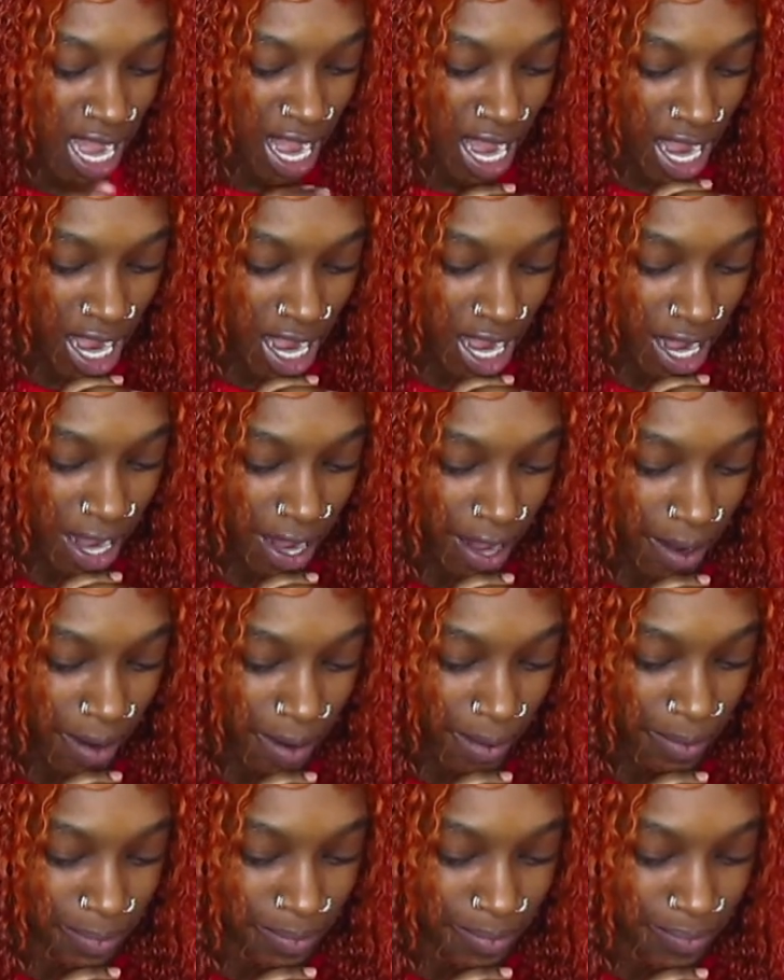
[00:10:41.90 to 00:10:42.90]

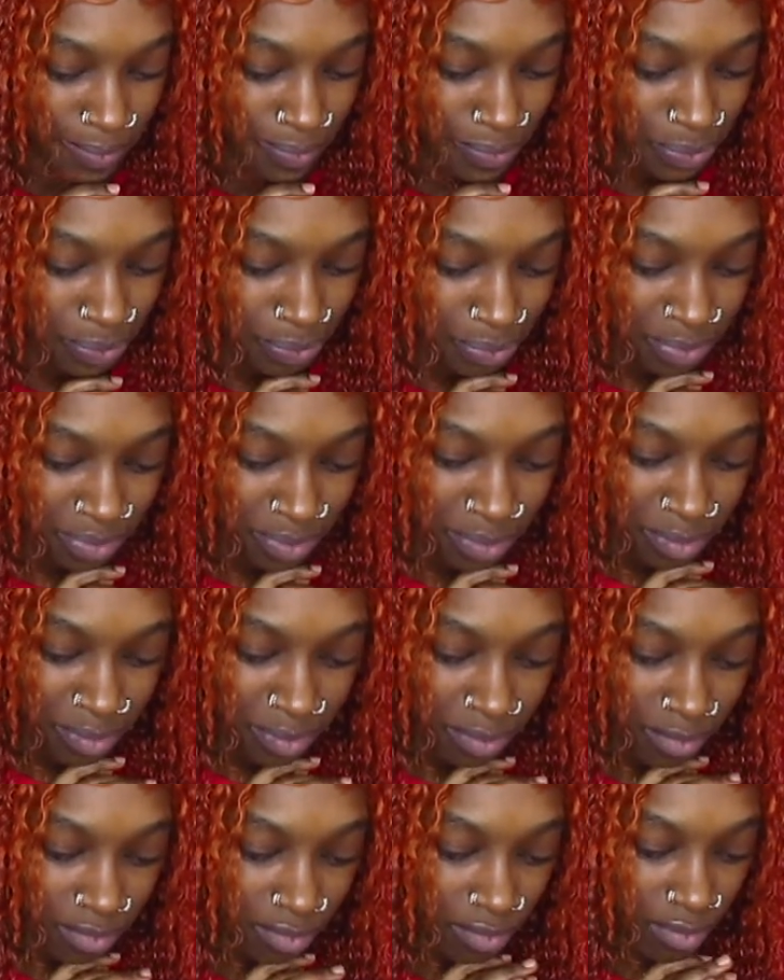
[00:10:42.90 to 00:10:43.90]
um,
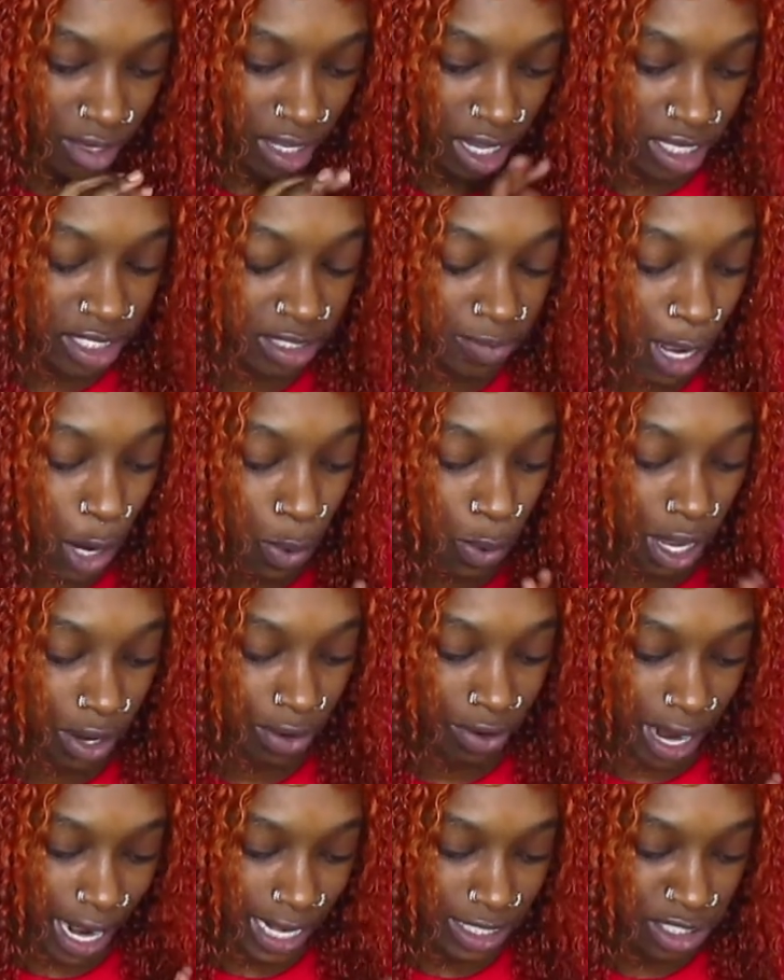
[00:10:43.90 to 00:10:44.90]
it's about when
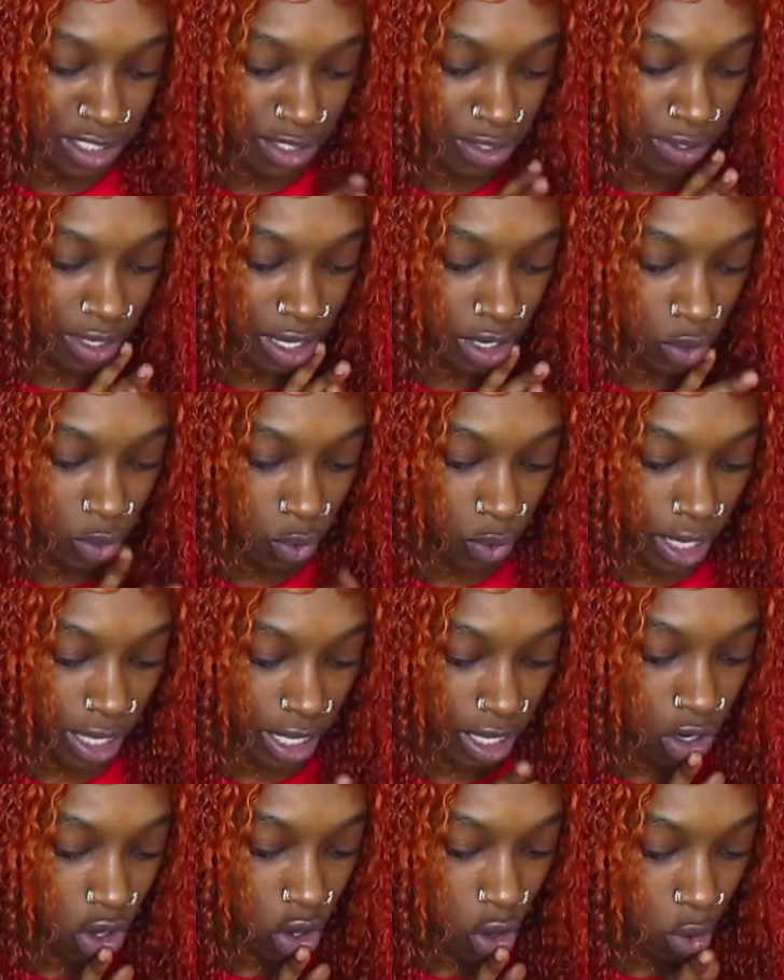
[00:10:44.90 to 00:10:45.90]
grad student
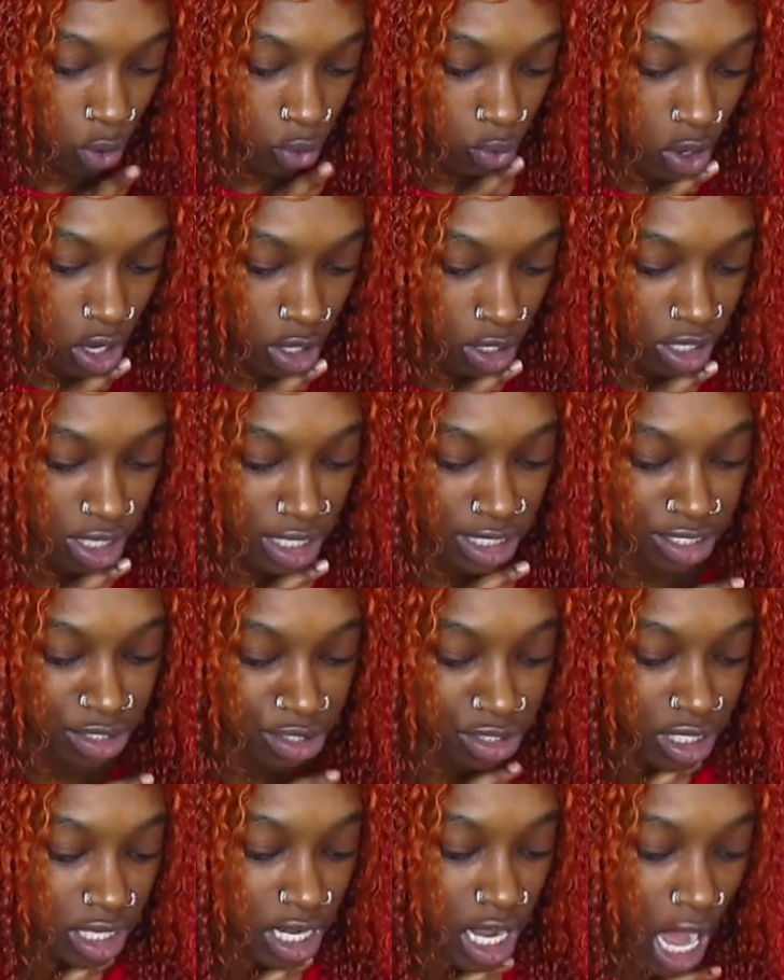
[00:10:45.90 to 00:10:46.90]
Quentin Coldwater
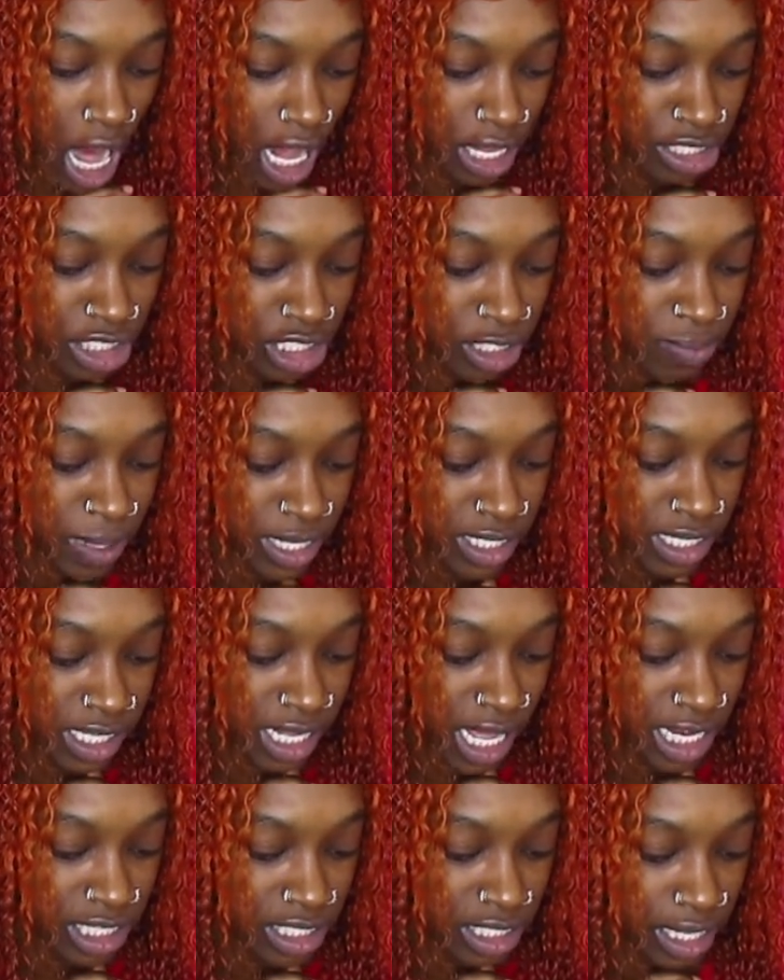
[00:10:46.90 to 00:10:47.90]
enters a college
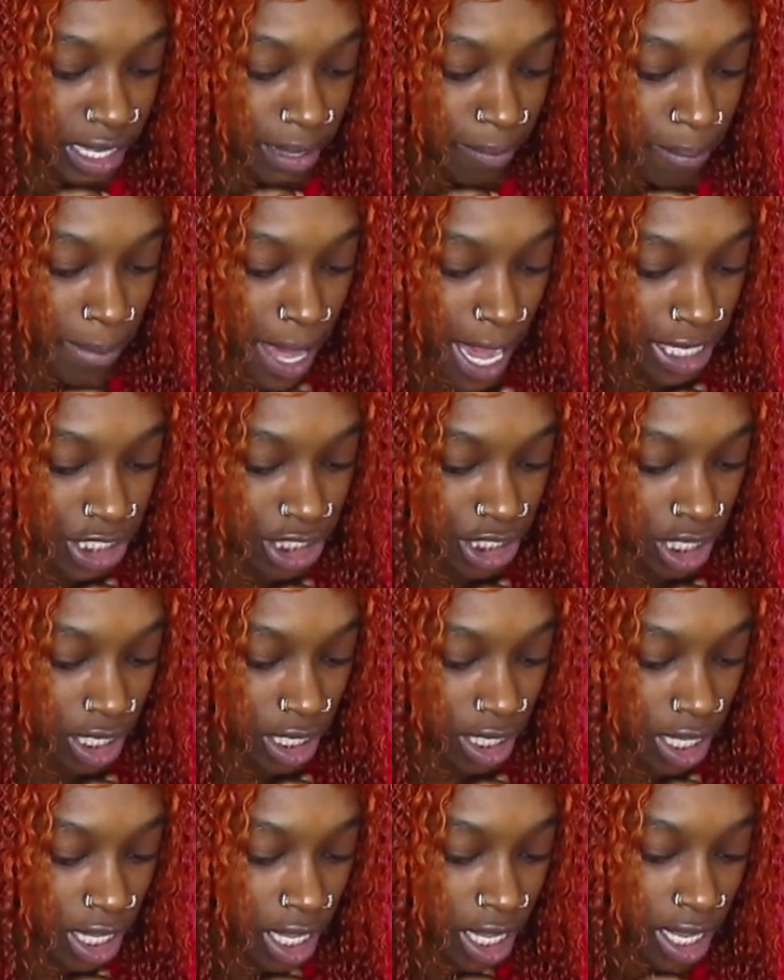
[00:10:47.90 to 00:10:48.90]
specializing in magic,
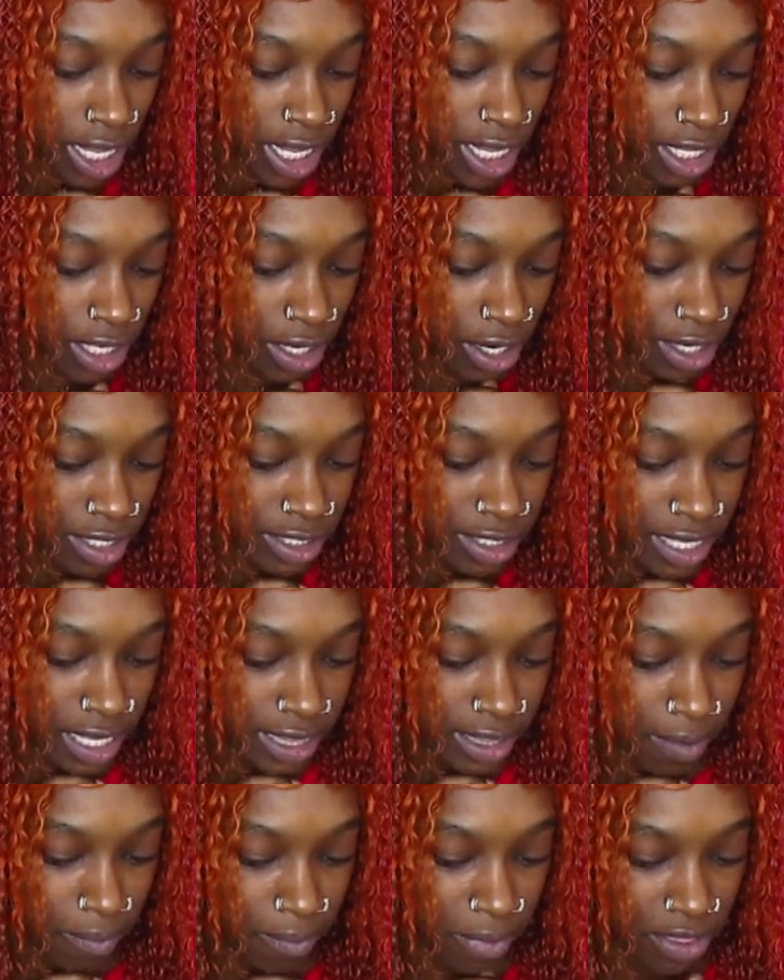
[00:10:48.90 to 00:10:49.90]
he learns
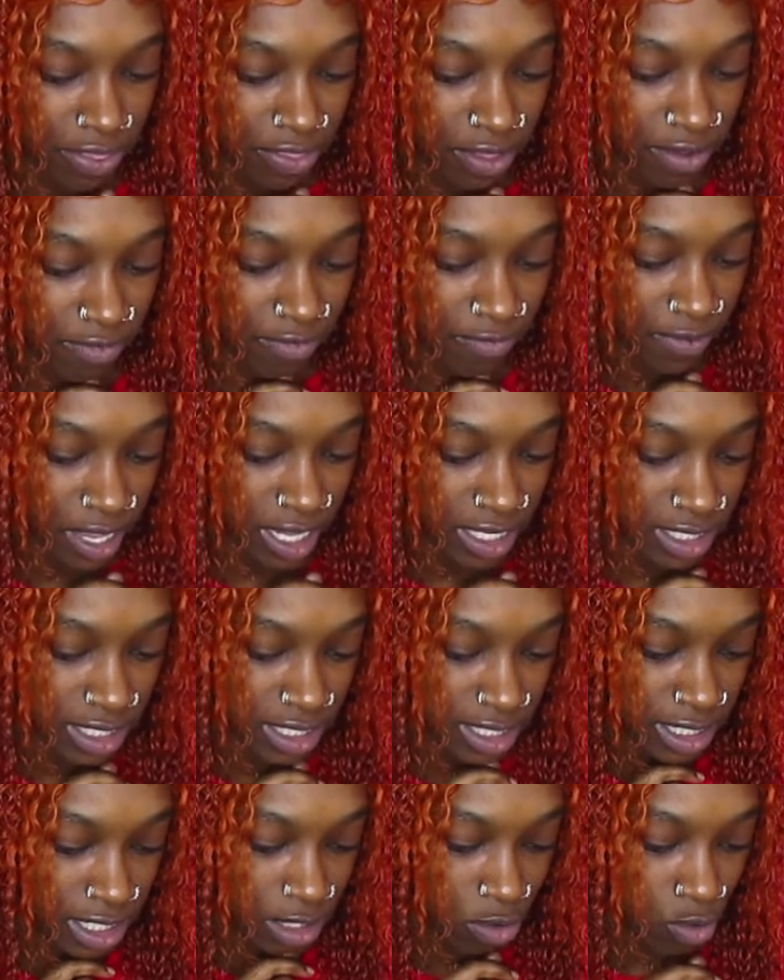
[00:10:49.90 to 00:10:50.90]
that the mythic
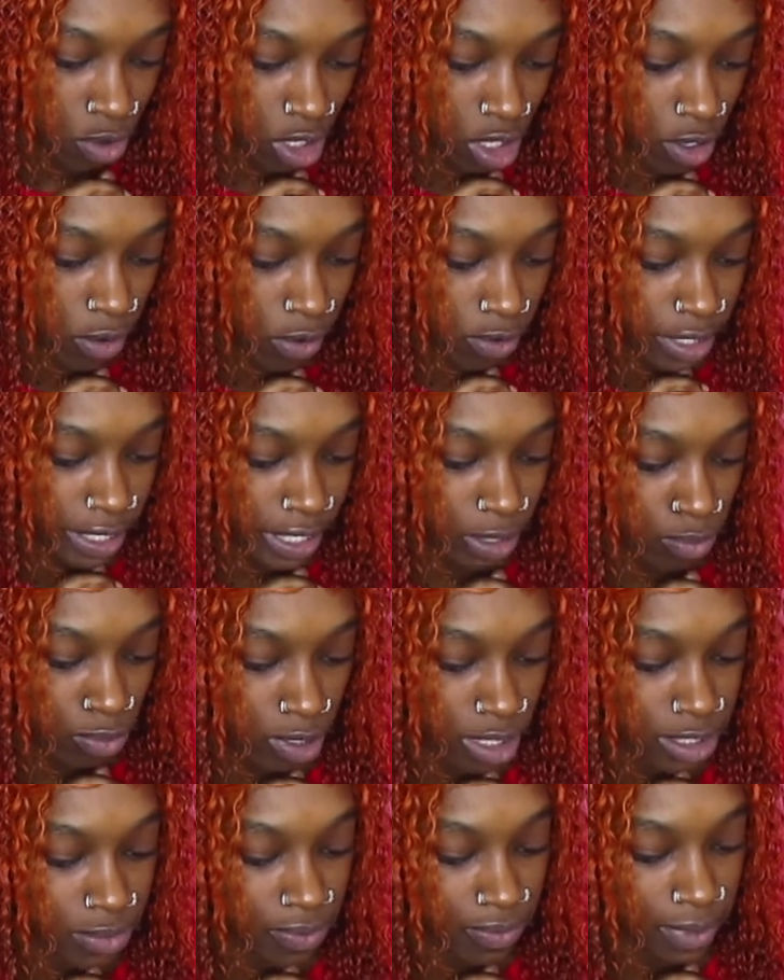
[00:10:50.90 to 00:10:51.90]
fantasy world he
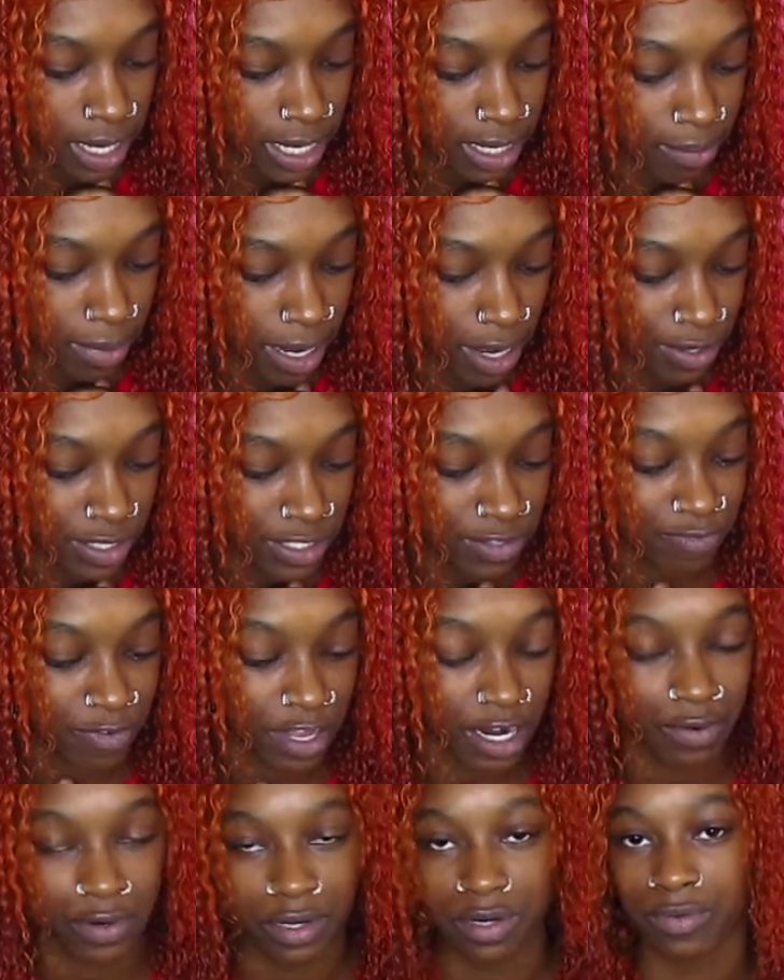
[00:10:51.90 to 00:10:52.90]
once read about is
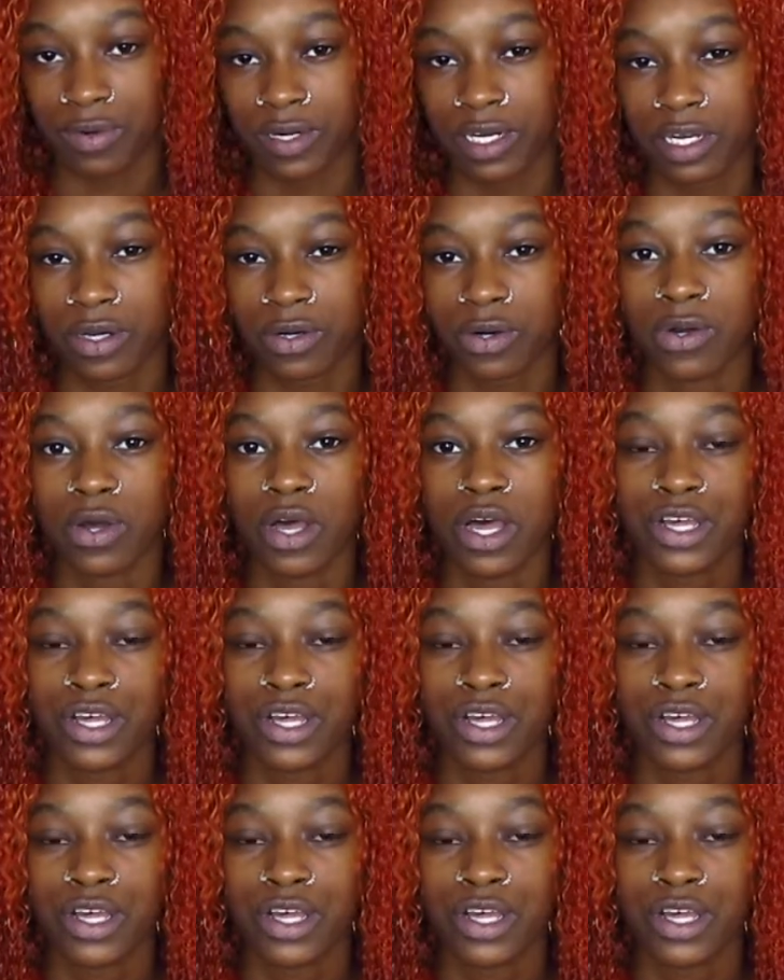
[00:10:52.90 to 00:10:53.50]
very real.